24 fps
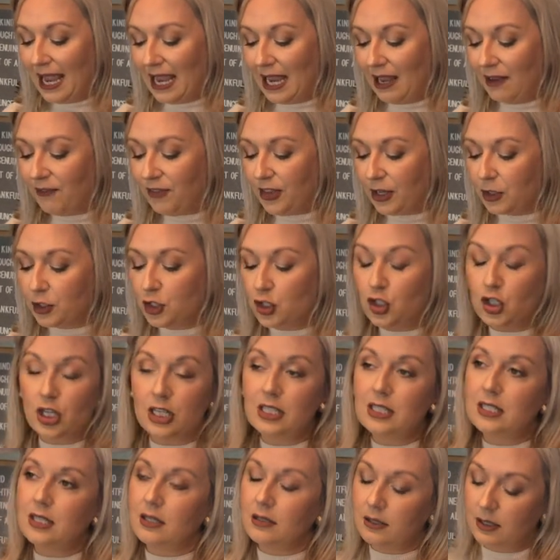If there's
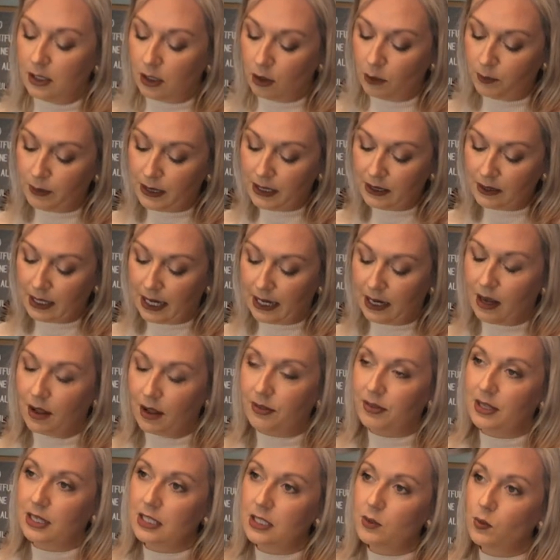just a little bit, like
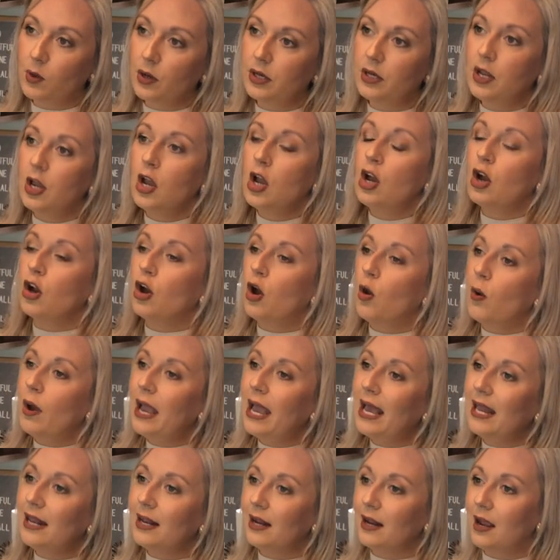on this one, go
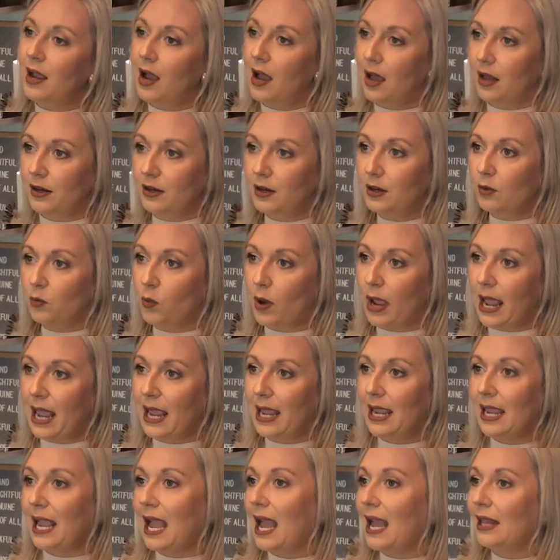ahead and cut it
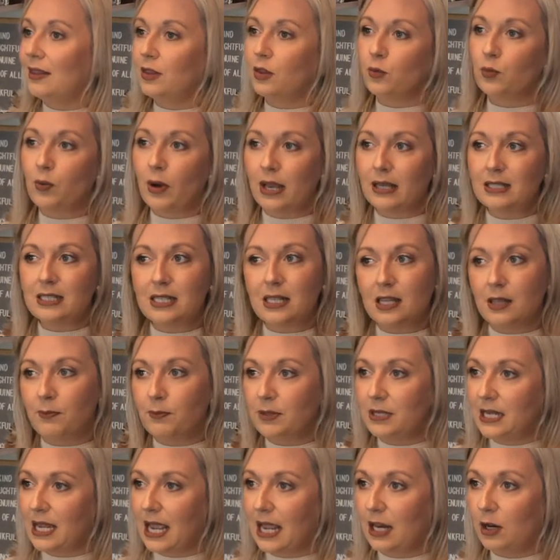away and the rest of the
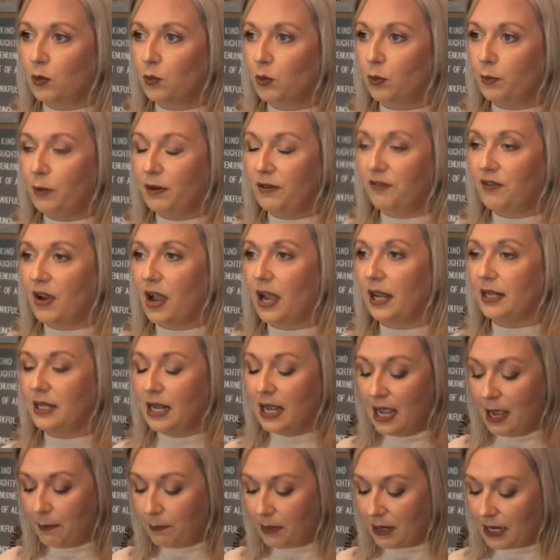potato will be fine.
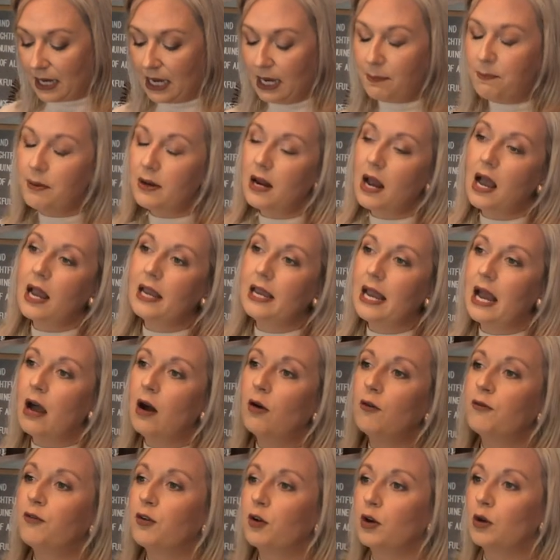But keep an eye
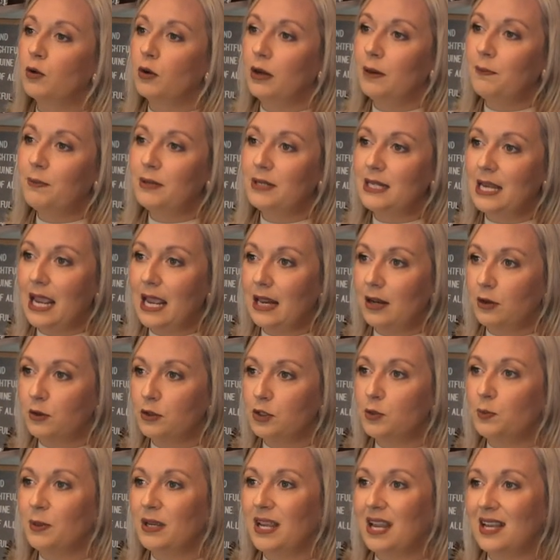out for green
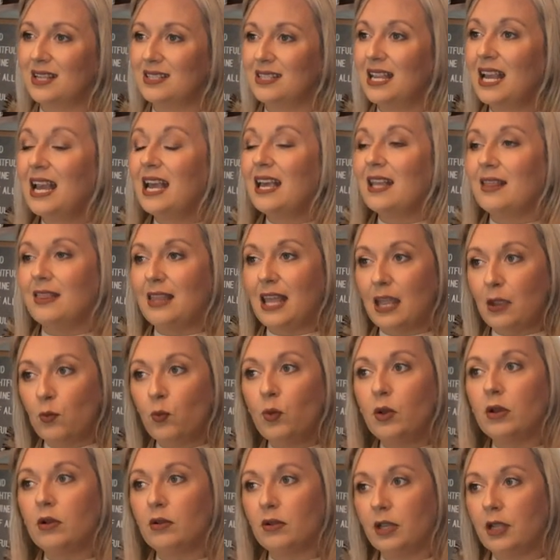potatoes because they
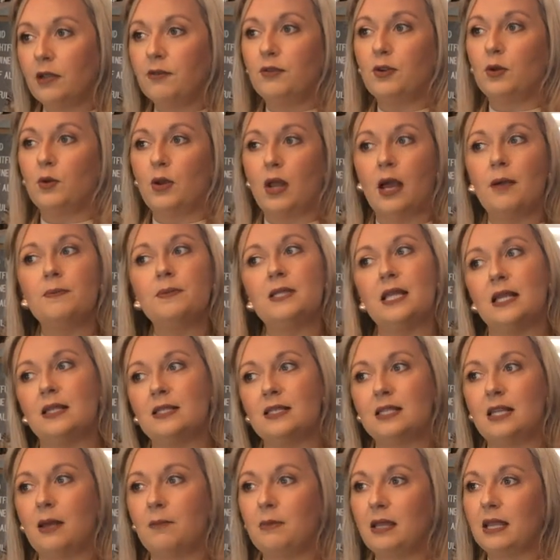will give you an upset
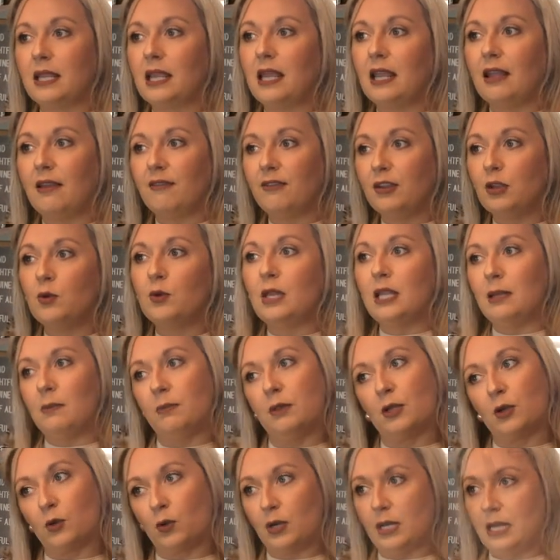stomach if you keep
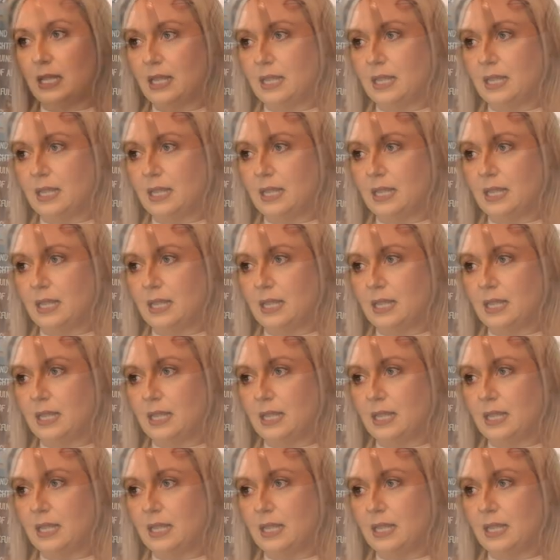the green